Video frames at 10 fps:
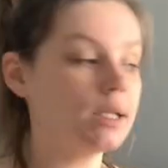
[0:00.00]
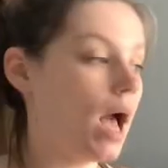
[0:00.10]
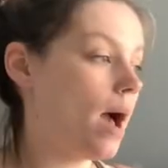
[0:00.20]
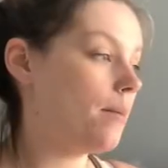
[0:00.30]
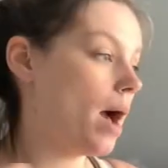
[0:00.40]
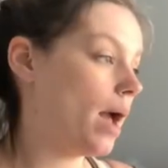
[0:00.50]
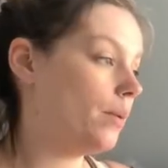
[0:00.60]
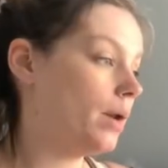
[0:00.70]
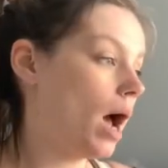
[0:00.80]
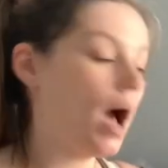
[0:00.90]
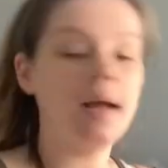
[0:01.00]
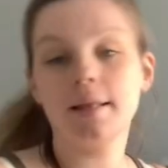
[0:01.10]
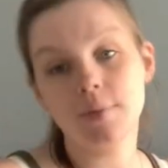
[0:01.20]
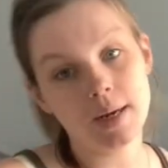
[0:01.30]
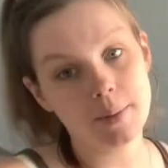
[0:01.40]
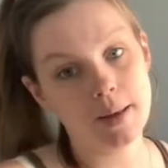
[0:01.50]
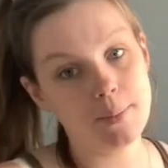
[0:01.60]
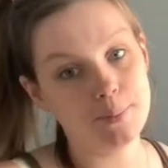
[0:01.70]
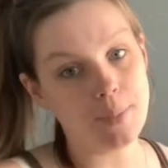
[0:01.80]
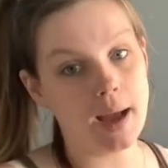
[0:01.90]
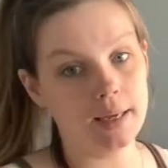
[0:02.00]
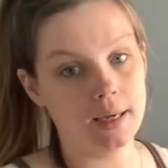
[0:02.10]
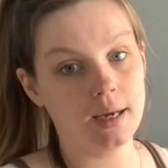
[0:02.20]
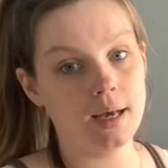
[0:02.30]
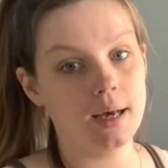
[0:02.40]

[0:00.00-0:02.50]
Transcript: I would highly recommend buying